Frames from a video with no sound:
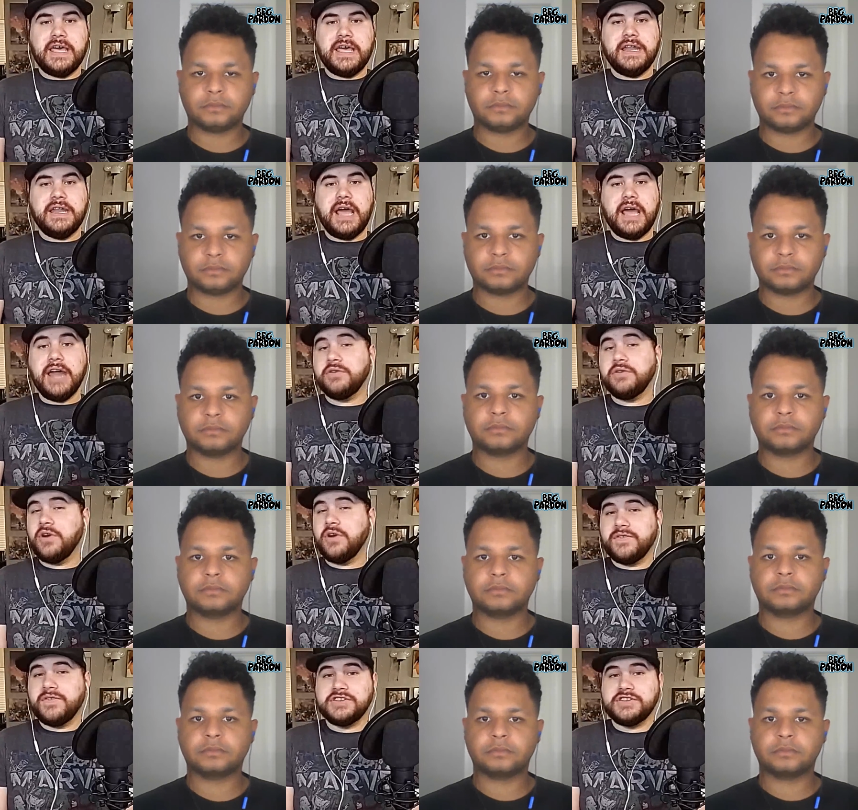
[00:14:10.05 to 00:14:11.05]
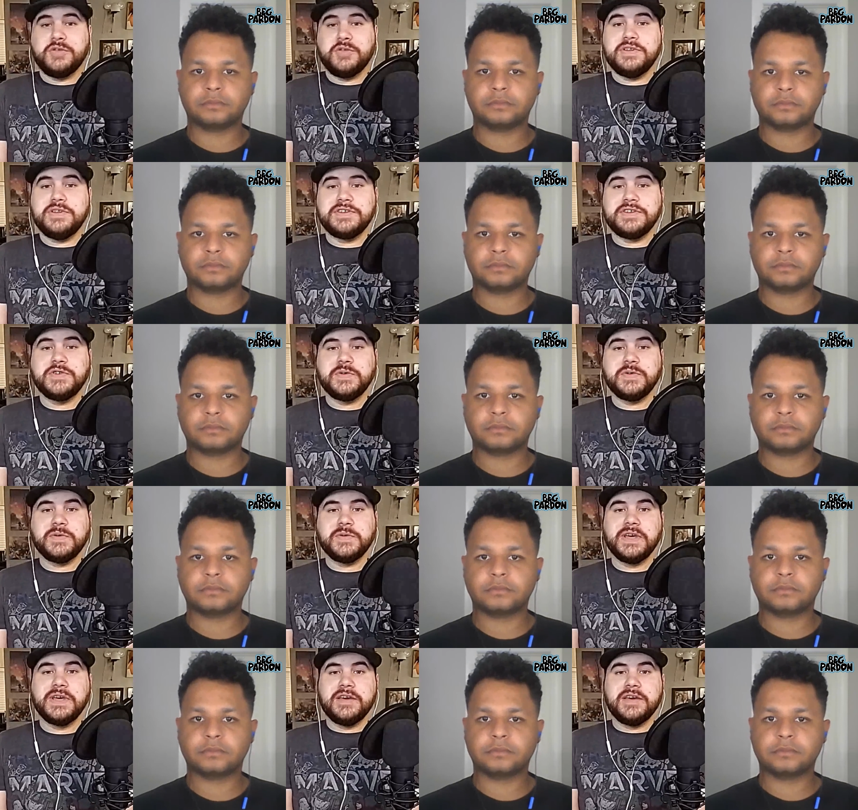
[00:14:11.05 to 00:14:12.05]
Speaker 1: And I don't know if it's attributed
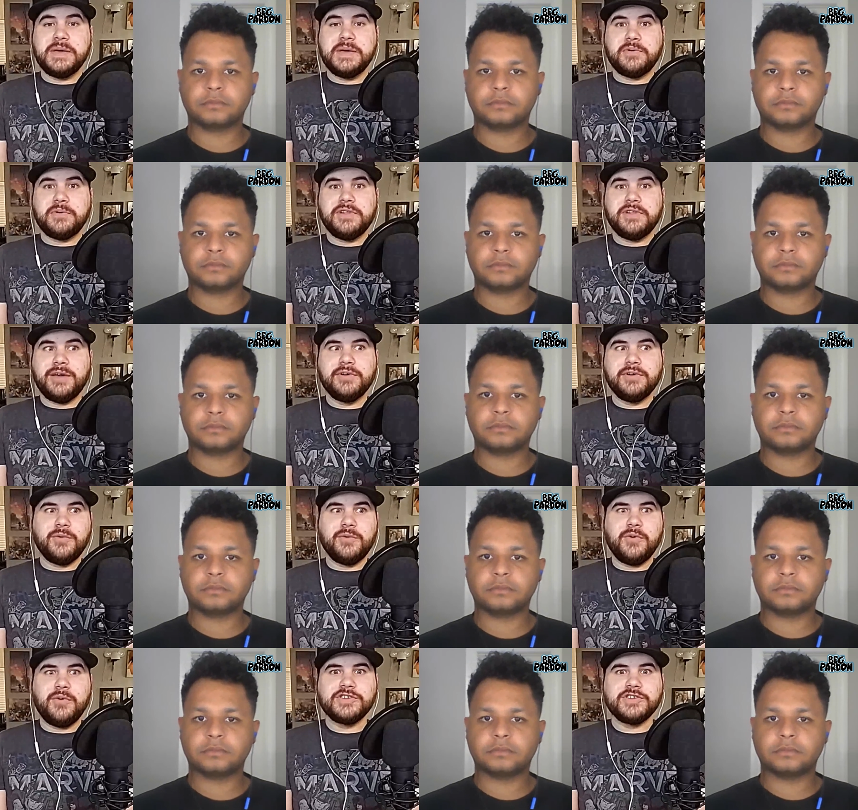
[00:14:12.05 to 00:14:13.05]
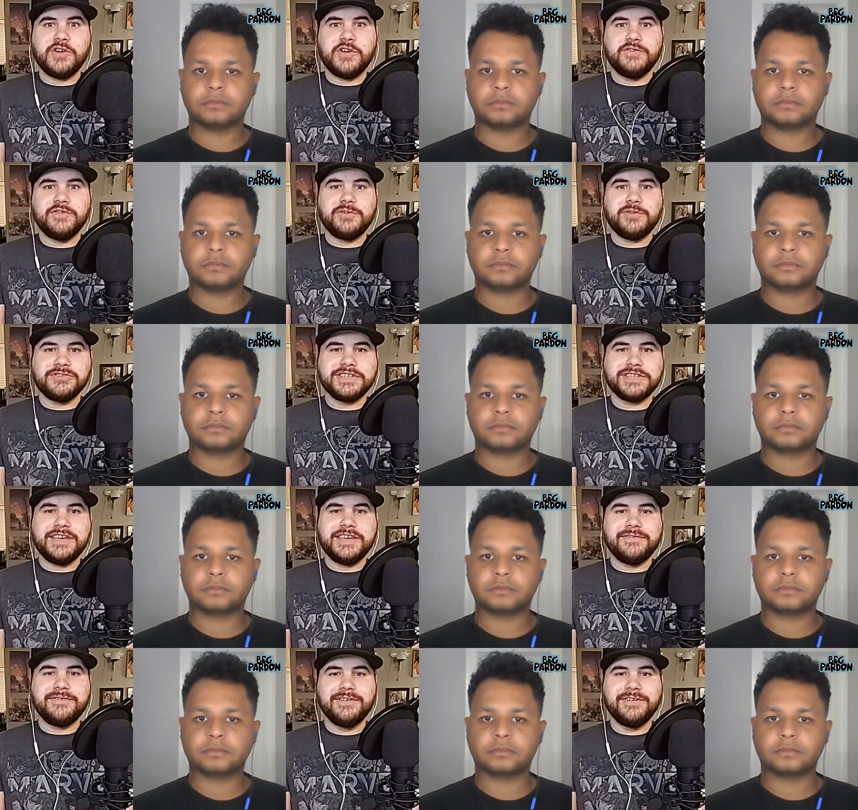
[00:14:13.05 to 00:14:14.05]
to people were like, well, the war's over, the world's
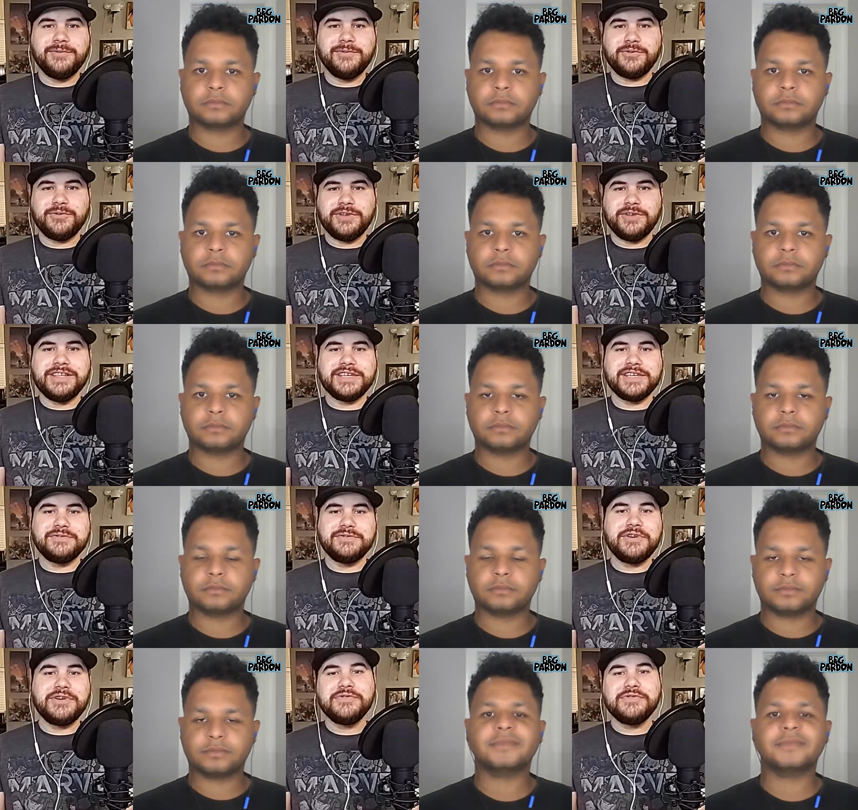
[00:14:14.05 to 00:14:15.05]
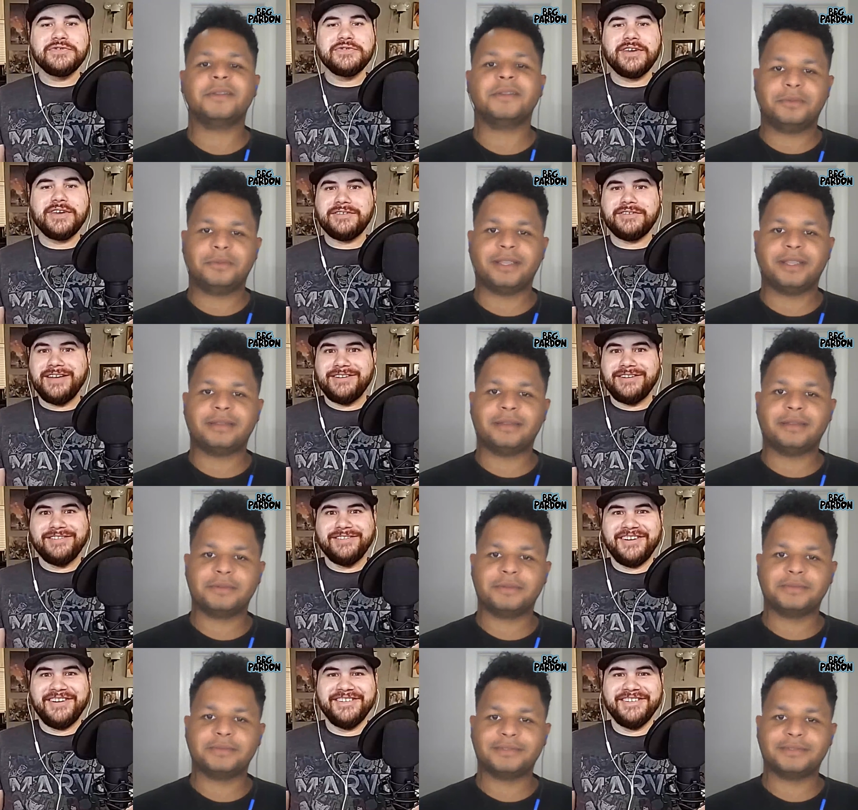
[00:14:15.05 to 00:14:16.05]
safe, we don't need these heroes. I don't, I
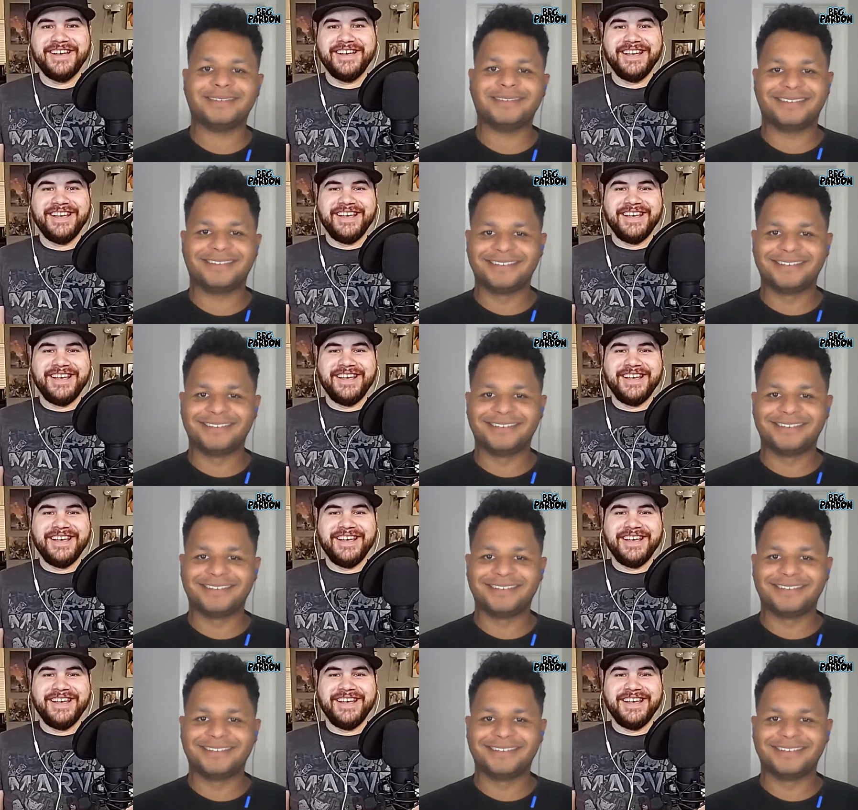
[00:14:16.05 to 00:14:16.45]
don't know.